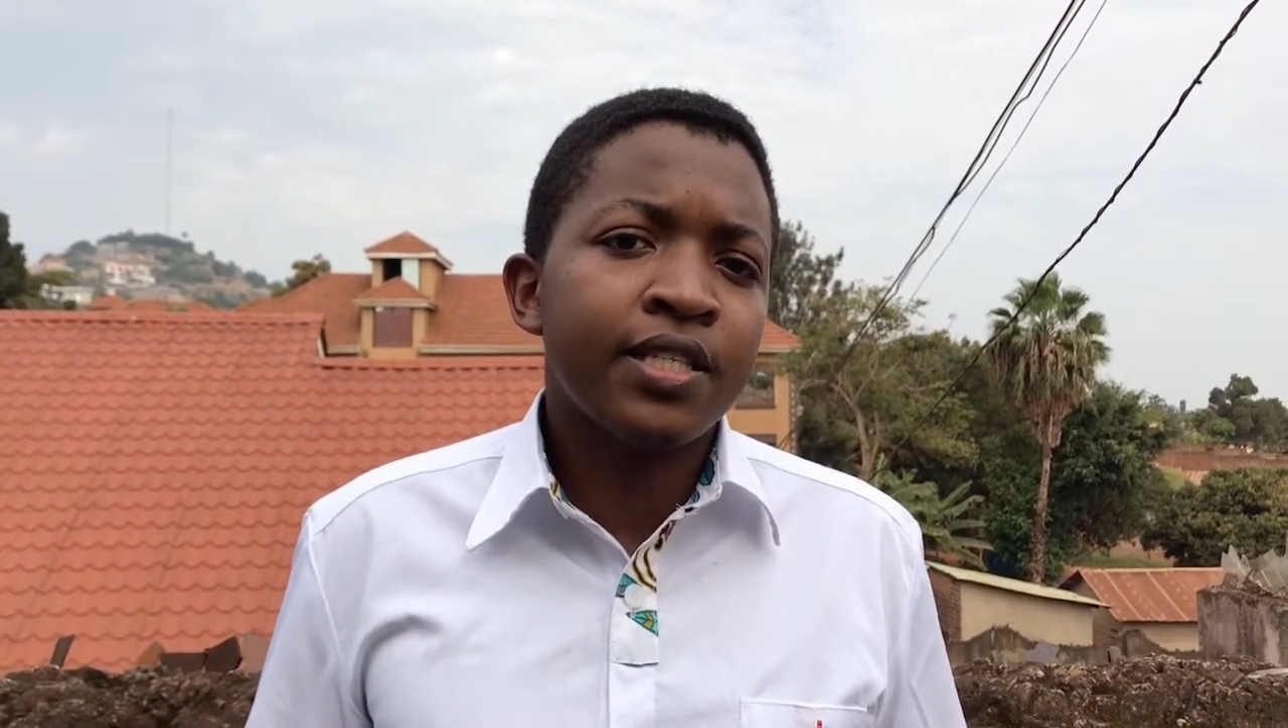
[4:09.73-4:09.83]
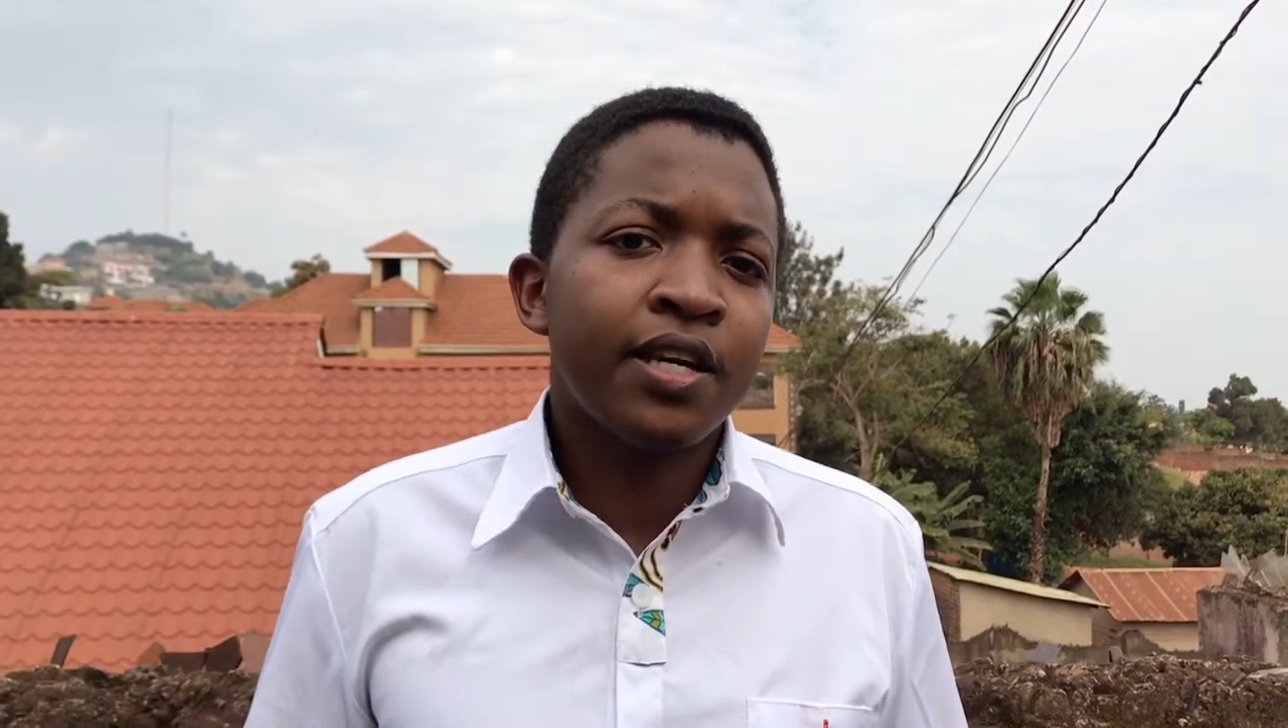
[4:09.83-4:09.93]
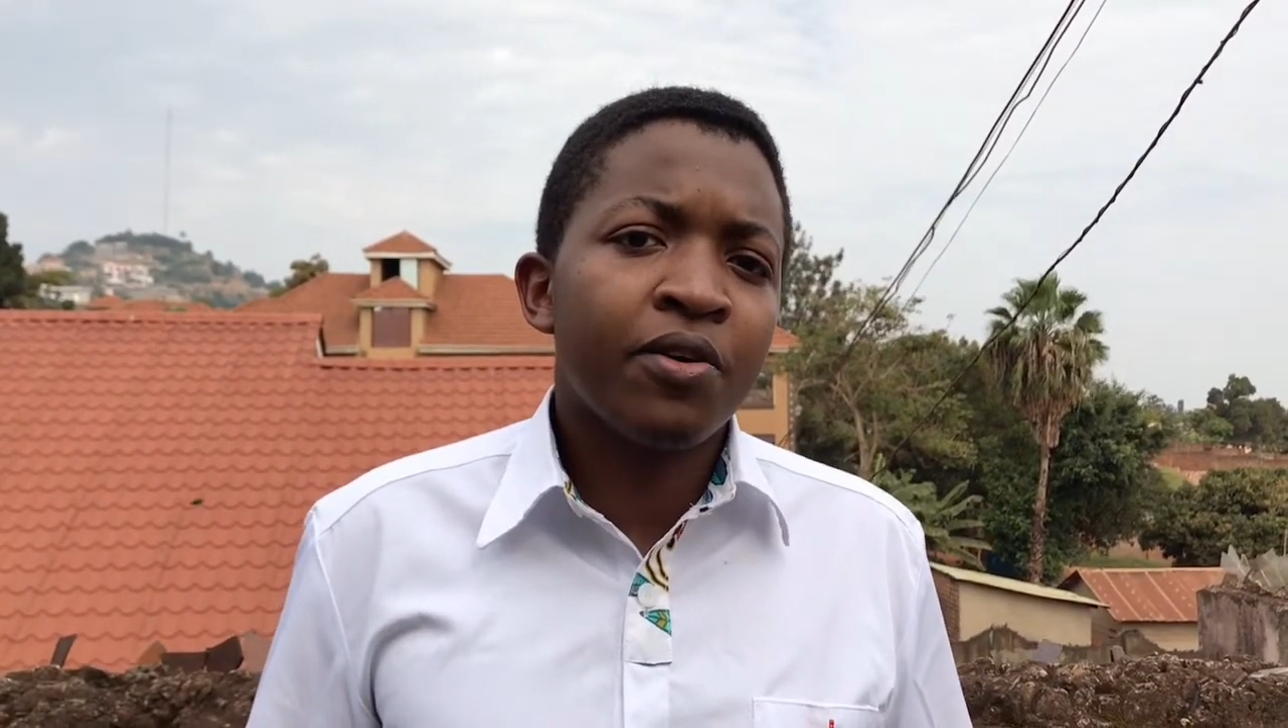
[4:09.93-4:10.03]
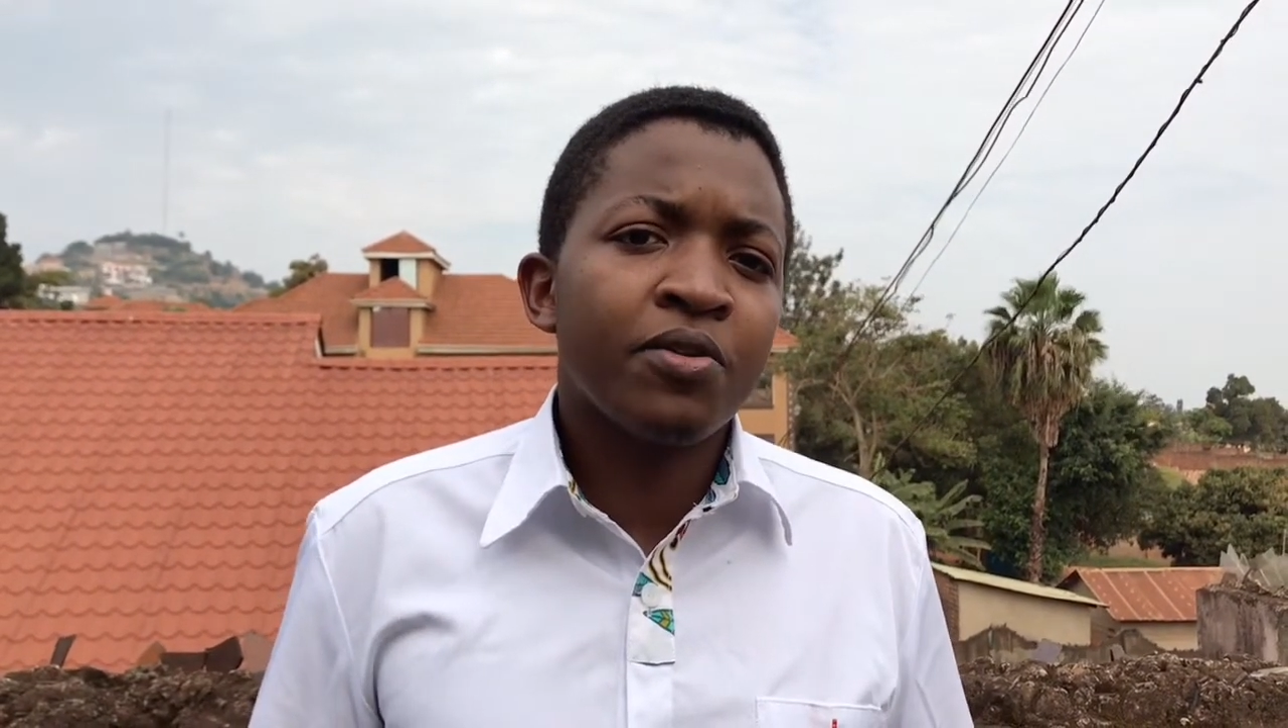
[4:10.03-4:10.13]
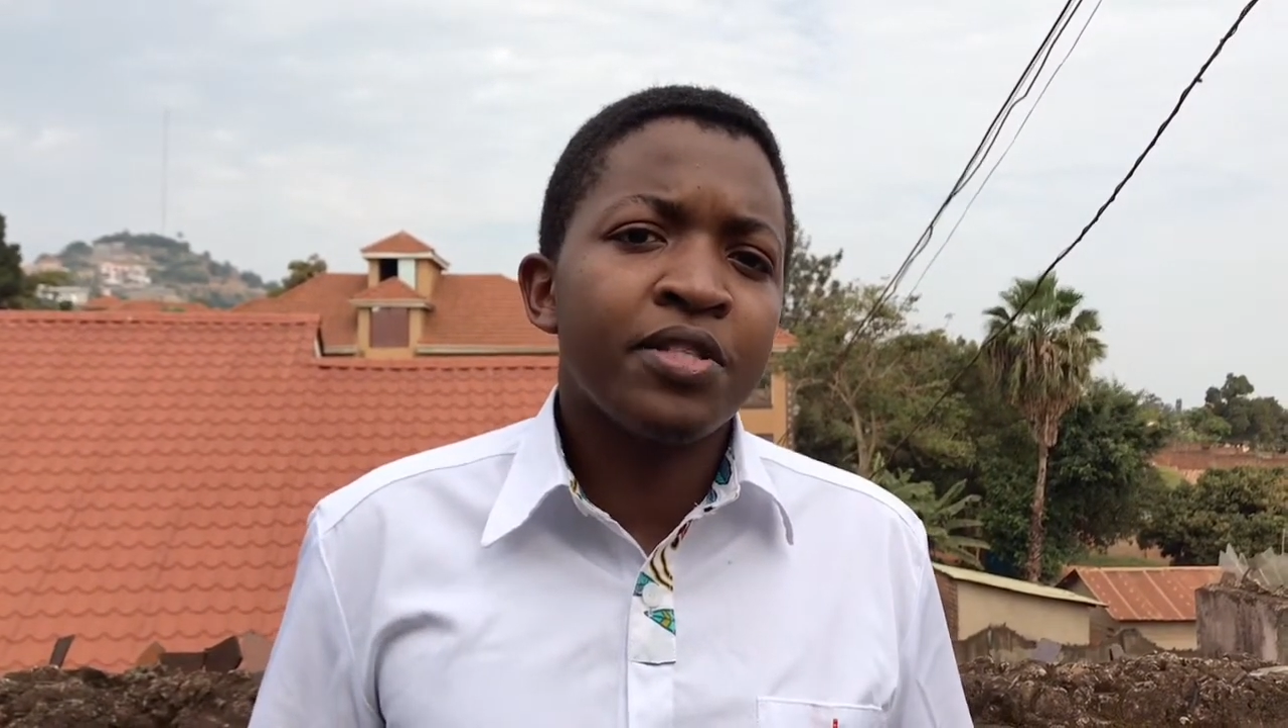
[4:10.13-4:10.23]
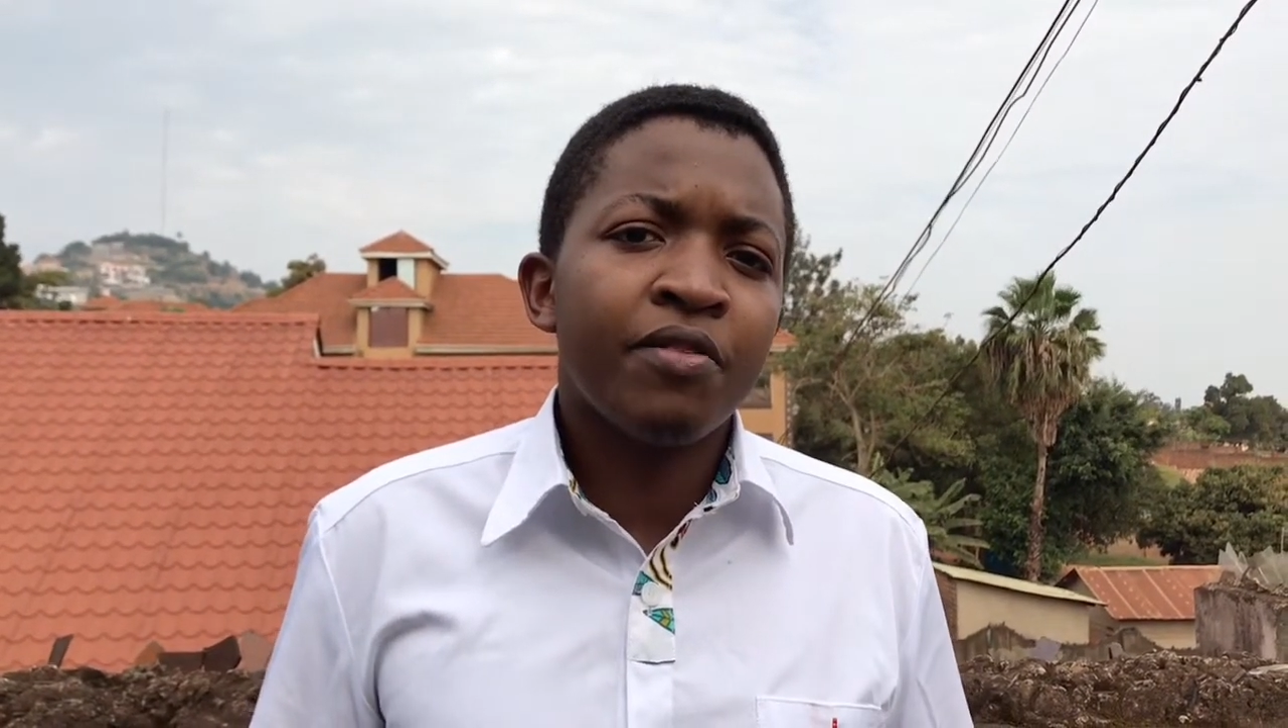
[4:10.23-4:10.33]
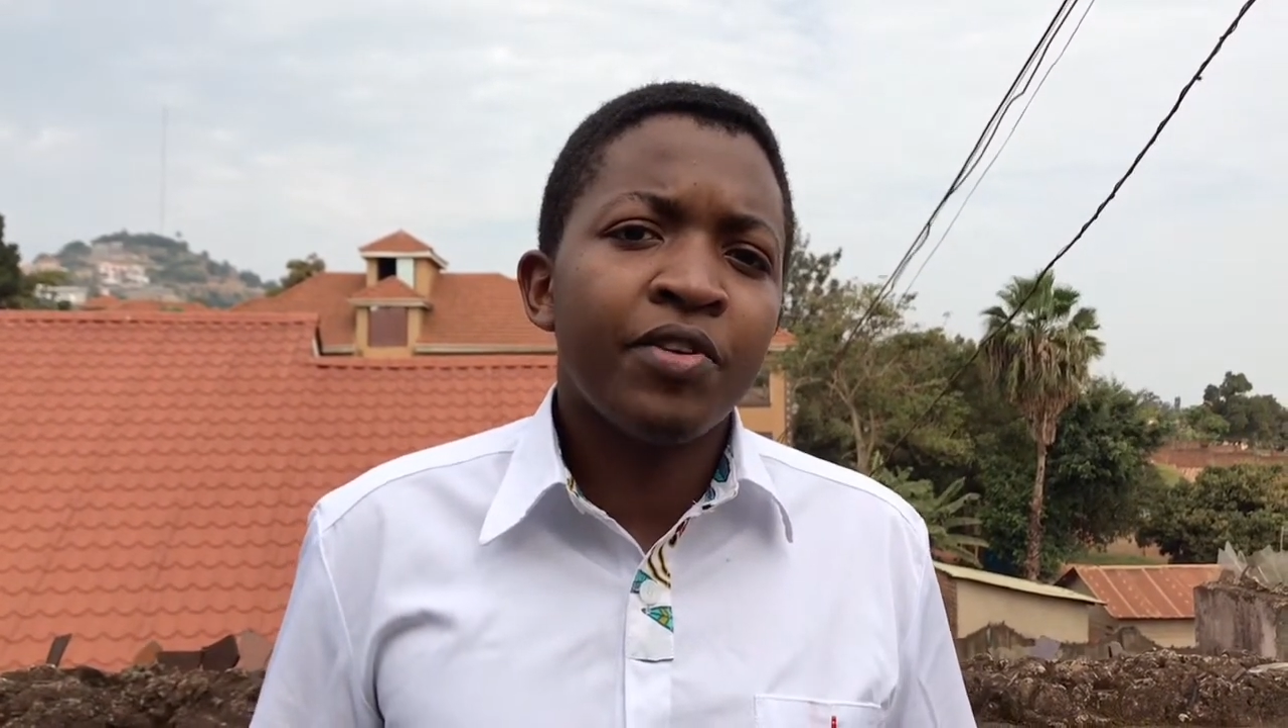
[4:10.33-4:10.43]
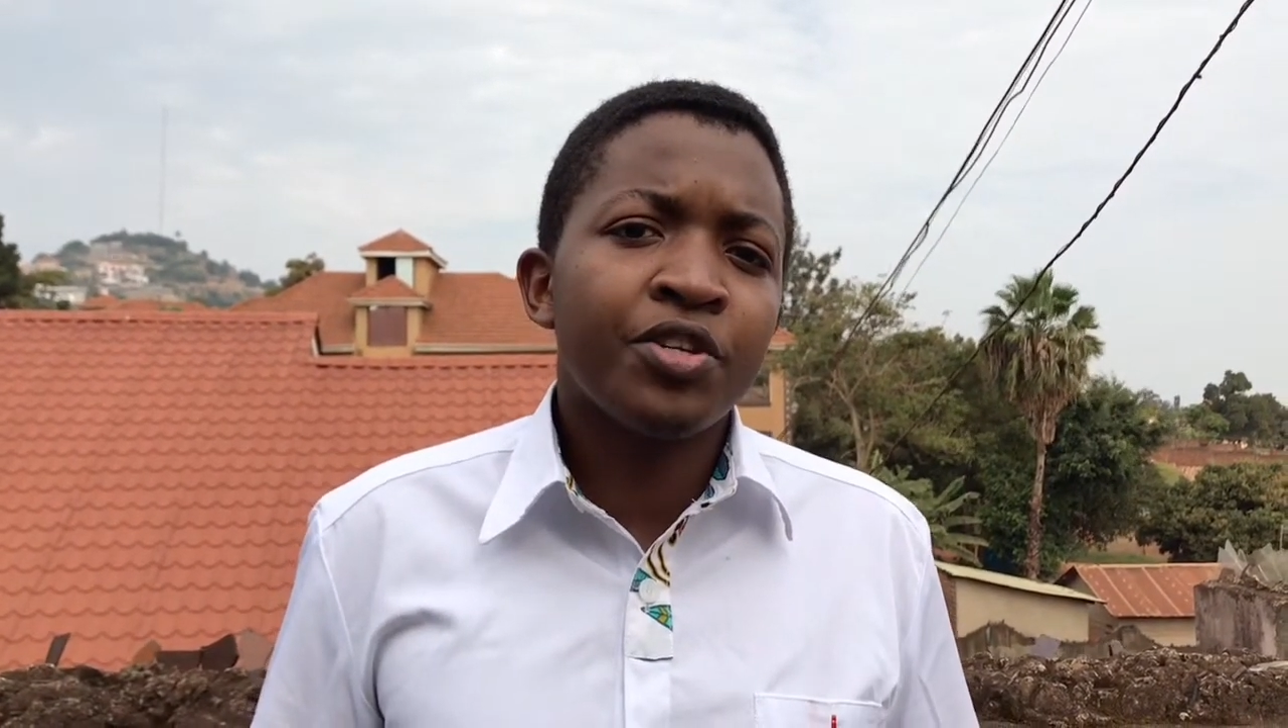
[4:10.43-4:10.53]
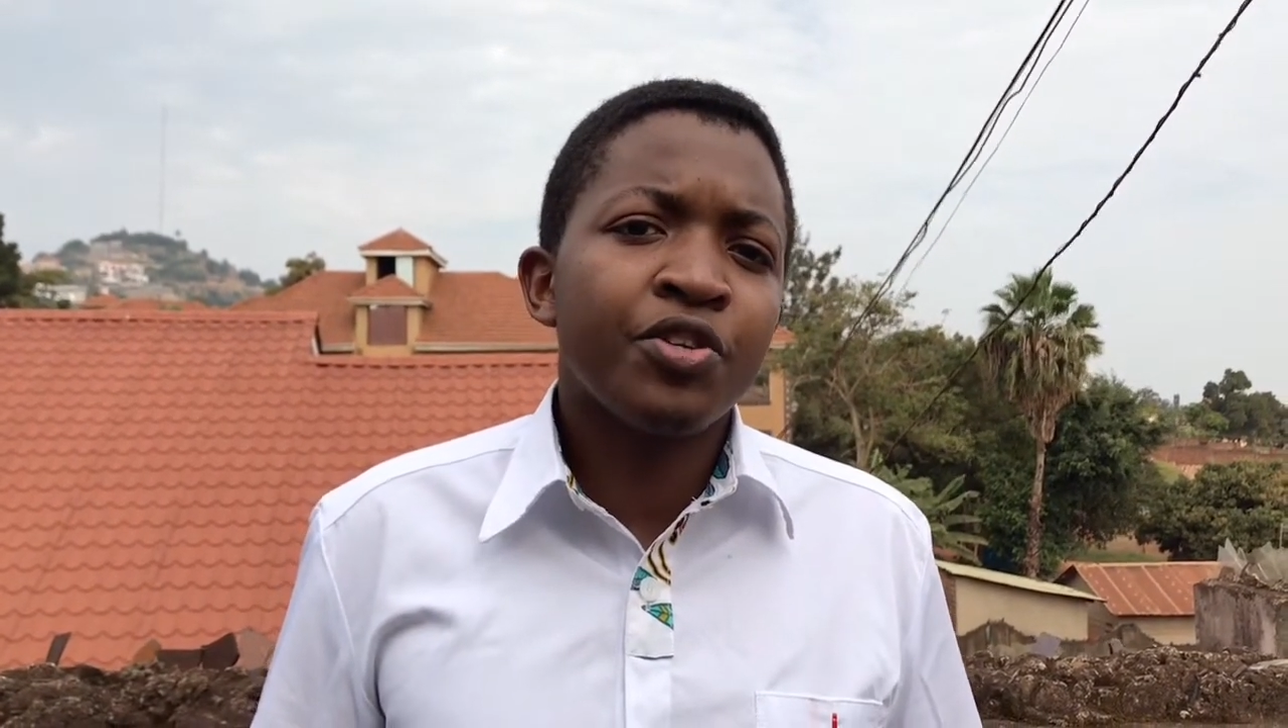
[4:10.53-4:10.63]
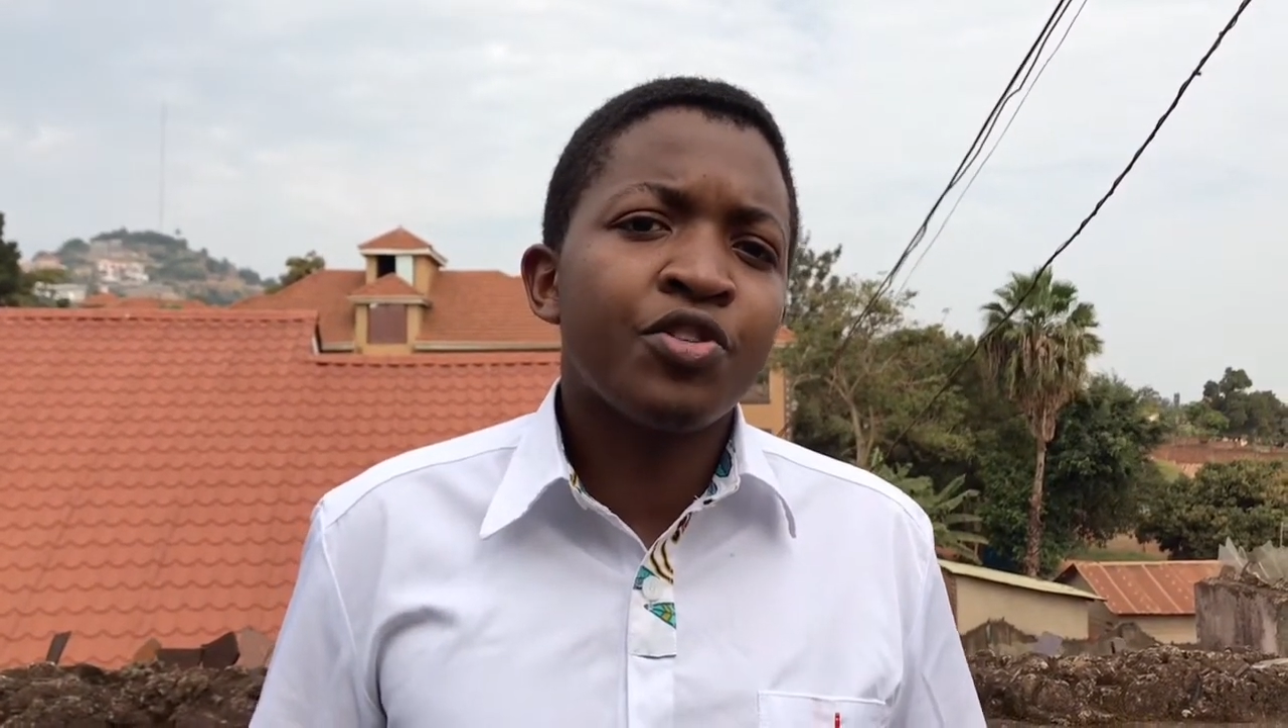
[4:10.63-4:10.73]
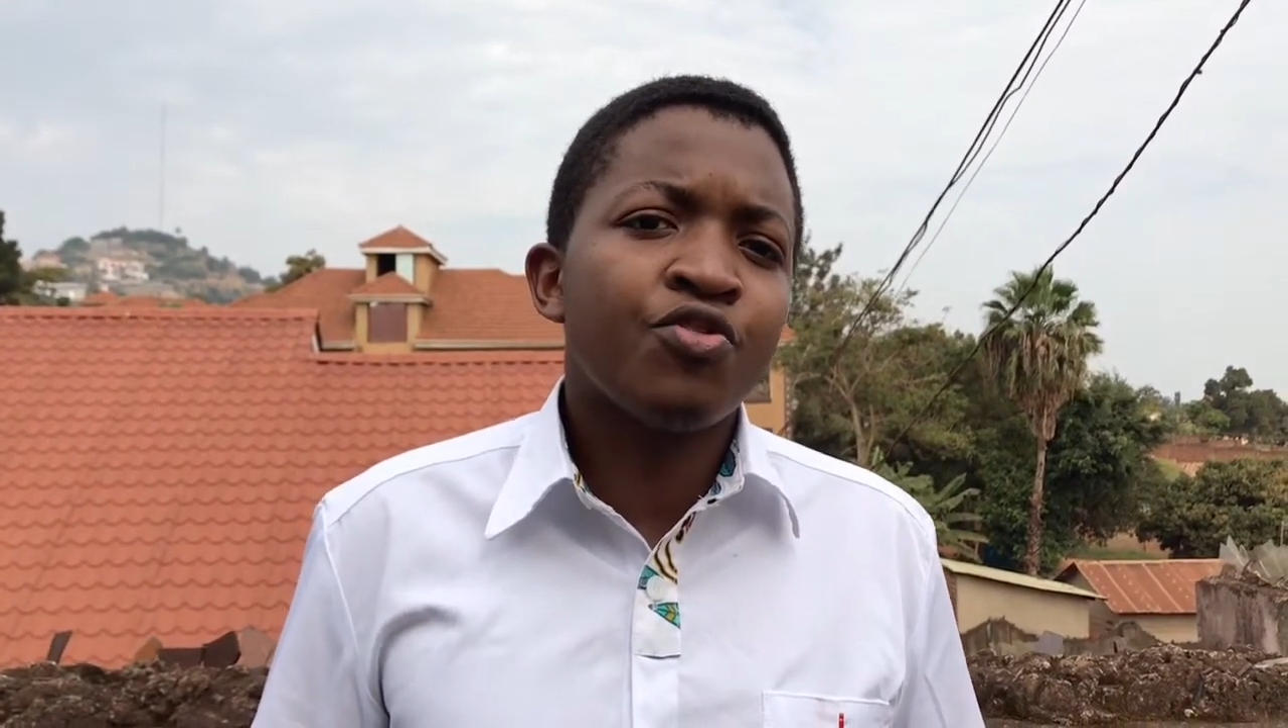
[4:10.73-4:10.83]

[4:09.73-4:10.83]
in the conservation